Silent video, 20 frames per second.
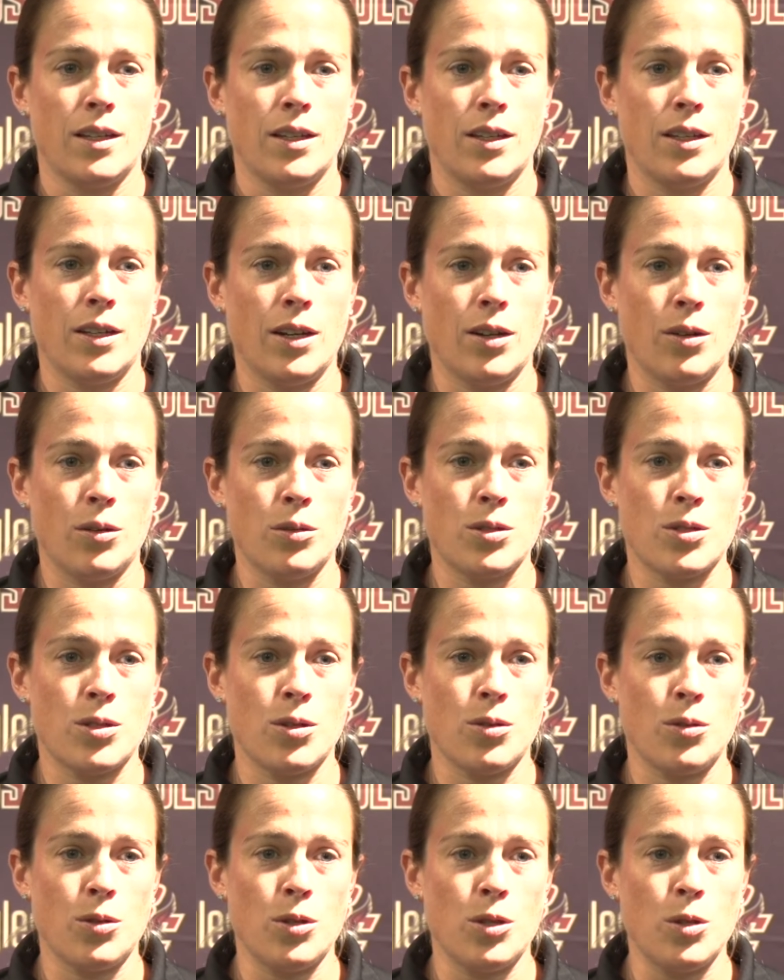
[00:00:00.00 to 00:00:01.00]
You know,
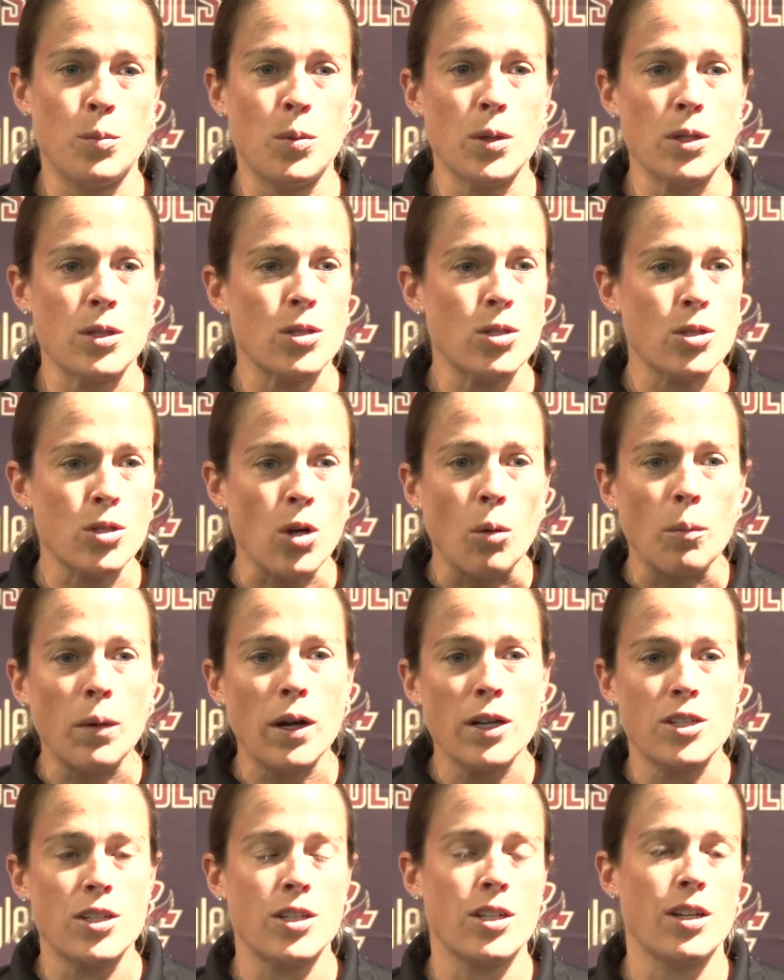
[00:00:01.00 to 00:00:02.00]
so you put so
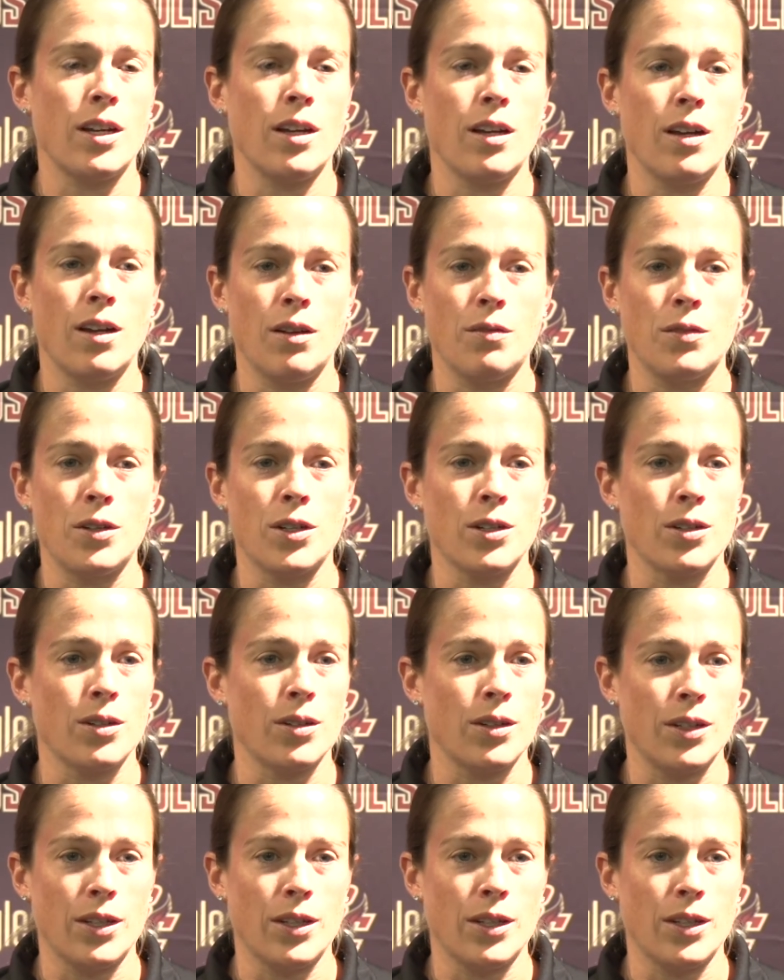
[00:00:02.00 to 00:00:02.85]
much of your,